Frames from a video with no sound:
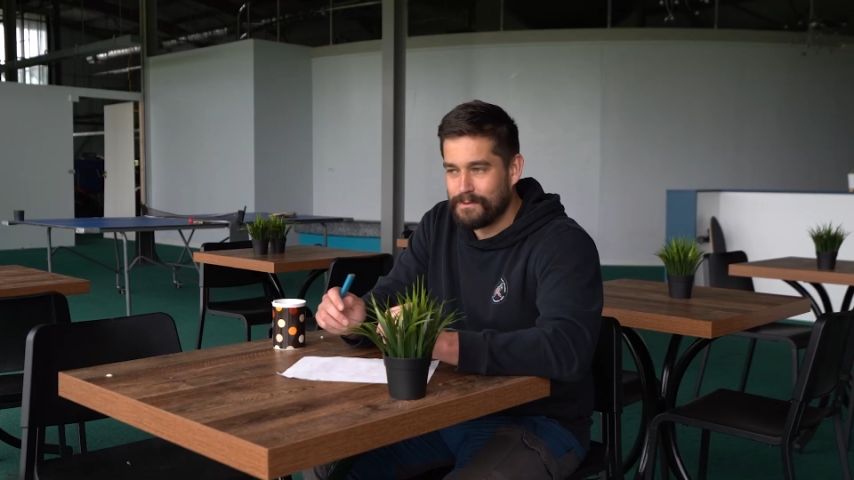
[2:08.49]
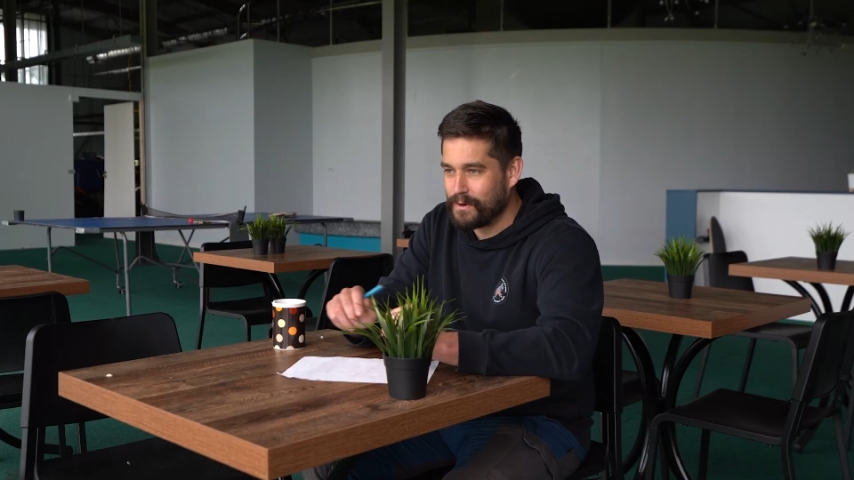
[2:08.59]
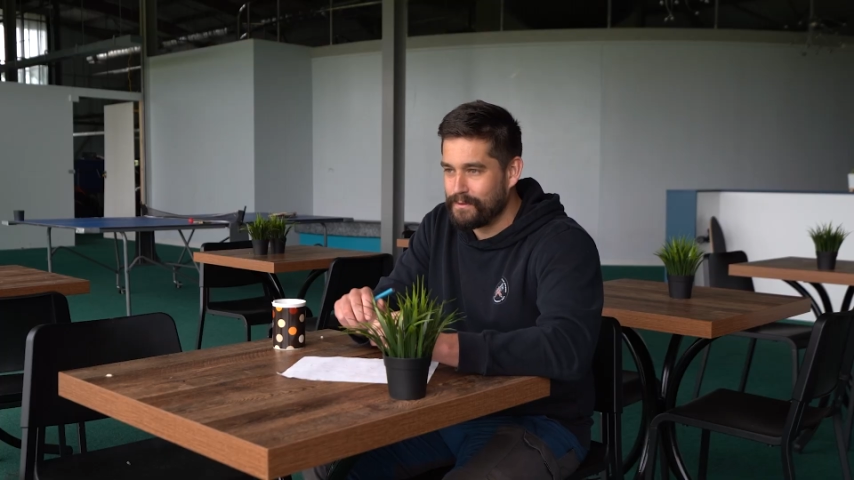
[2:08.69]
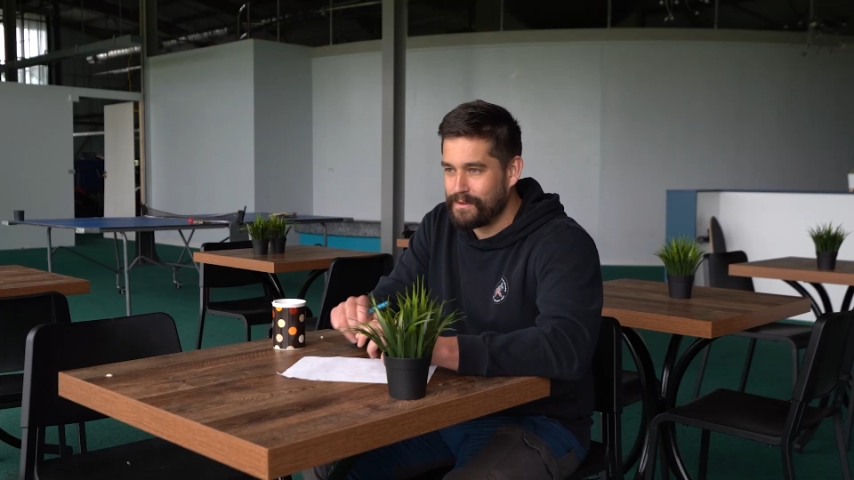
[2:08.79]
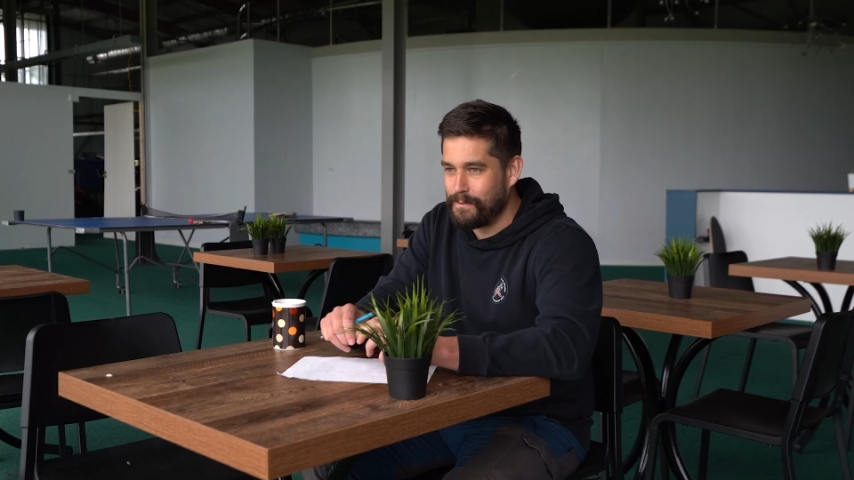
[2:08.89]
We've
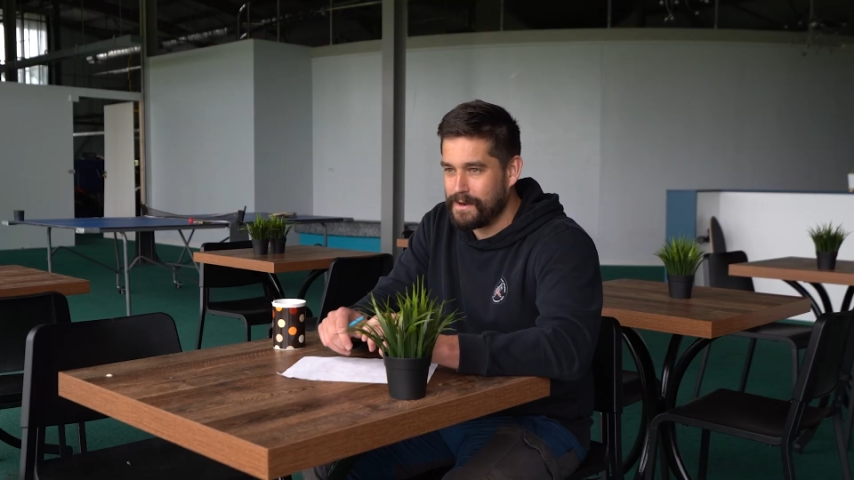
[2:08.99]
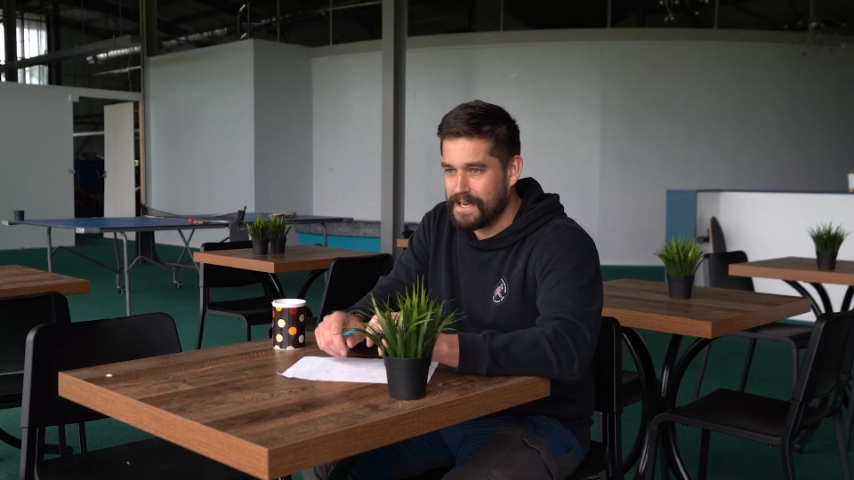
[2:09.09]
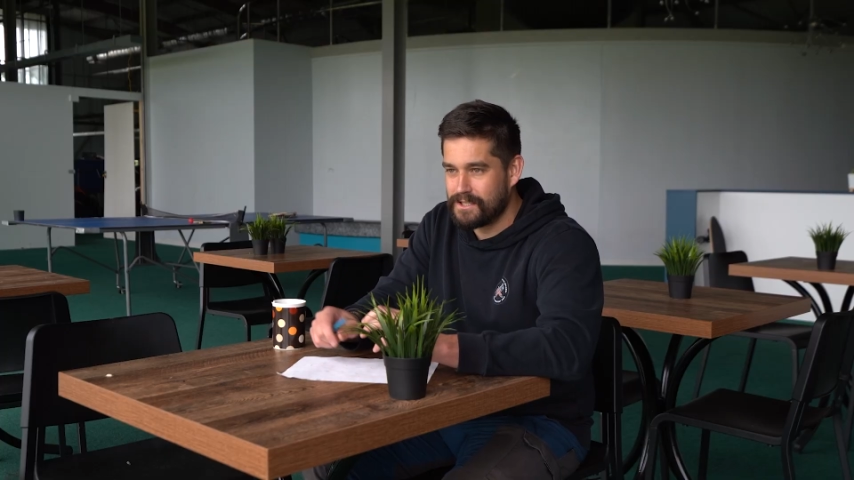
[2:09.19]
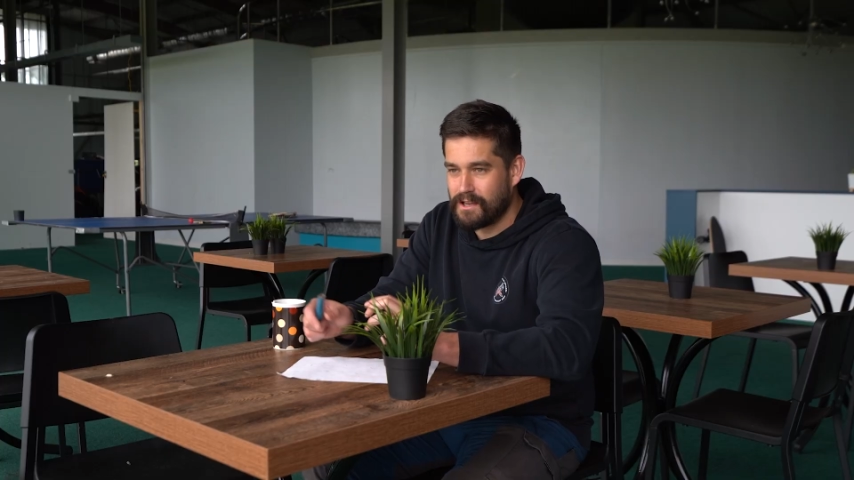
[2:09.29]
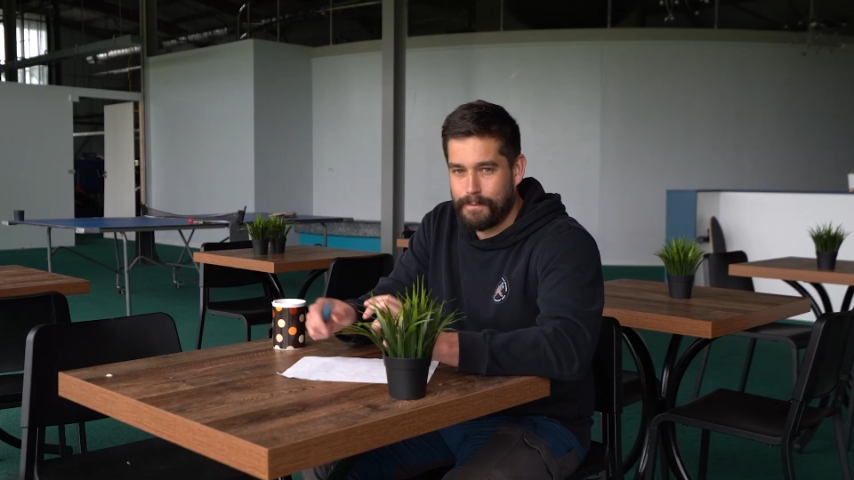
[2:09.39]
got everything we
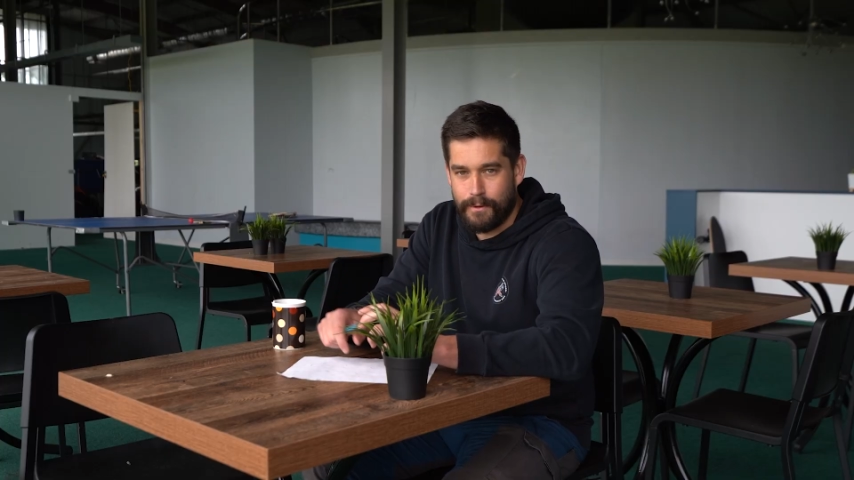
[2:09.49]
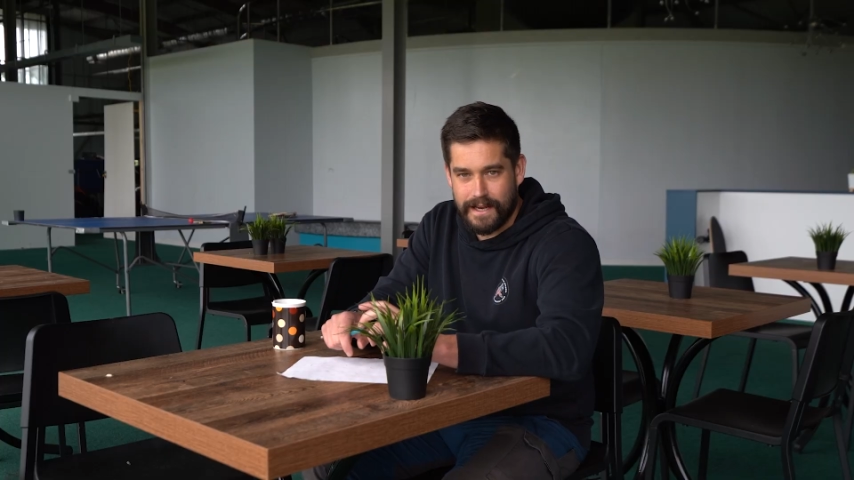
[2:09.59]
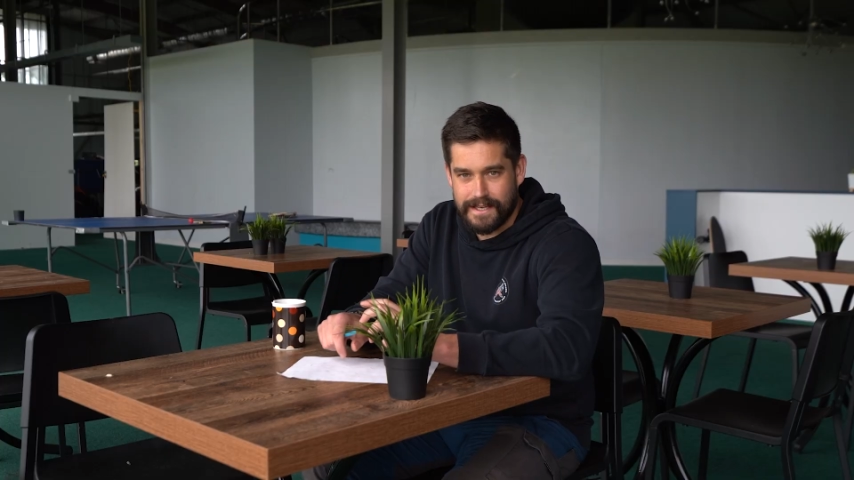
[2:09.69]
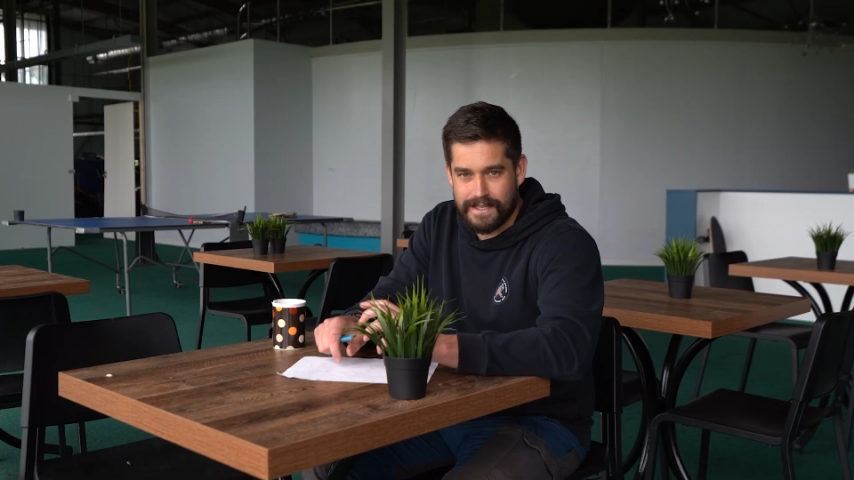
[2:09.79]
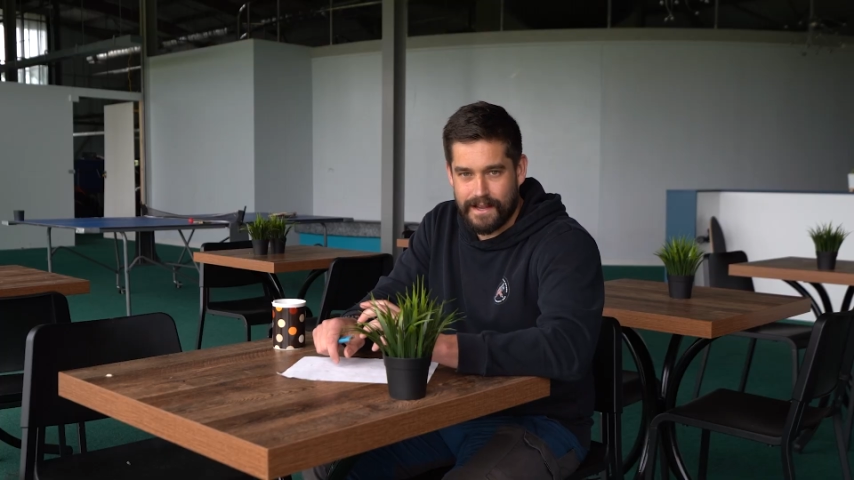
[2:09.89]
need to start
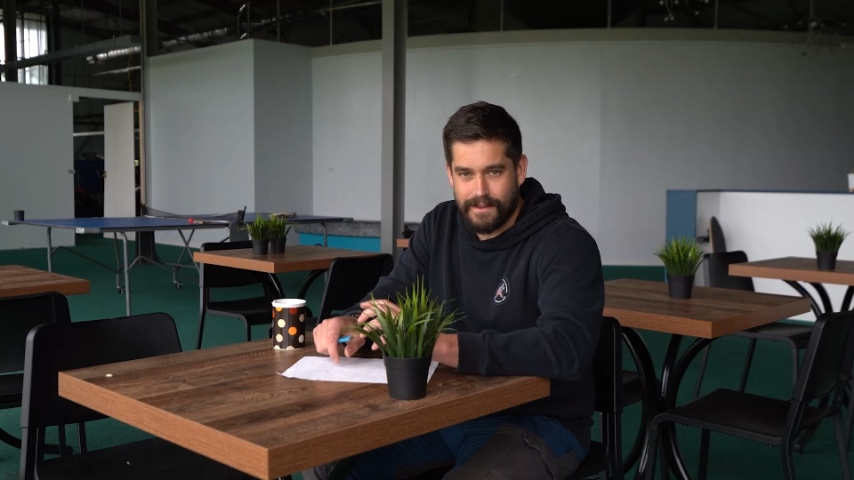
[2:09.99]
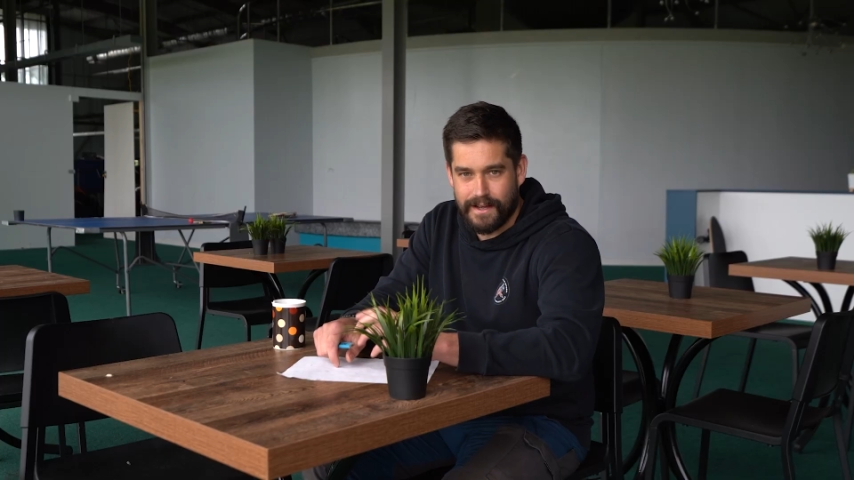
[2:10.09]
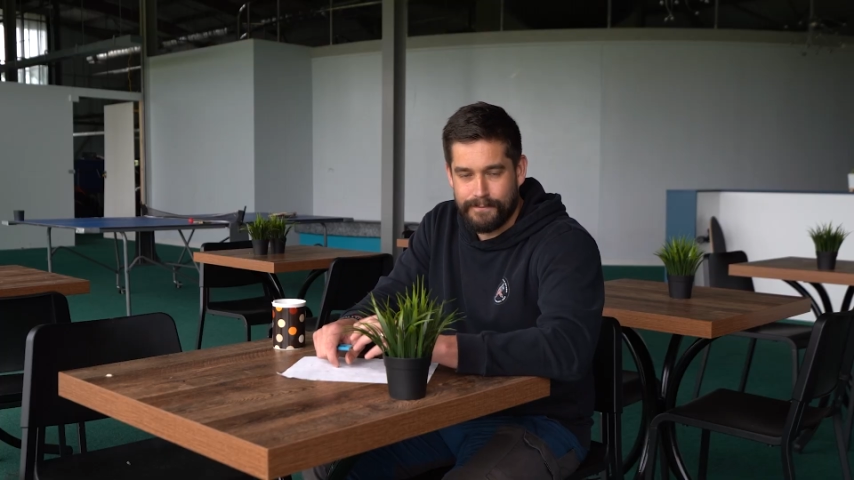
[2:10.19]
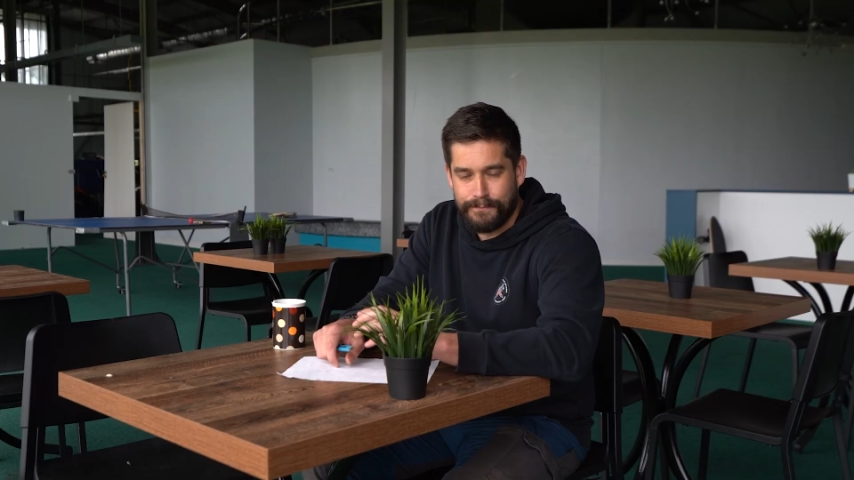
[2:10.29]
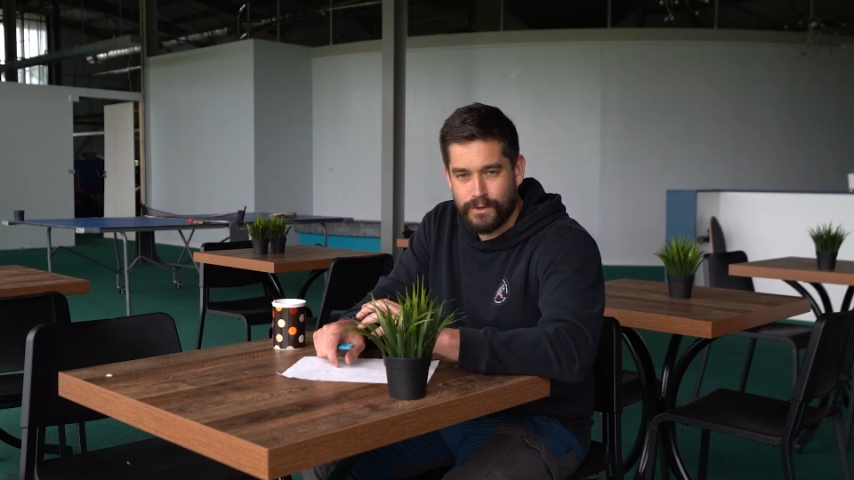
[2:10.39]
putting it together.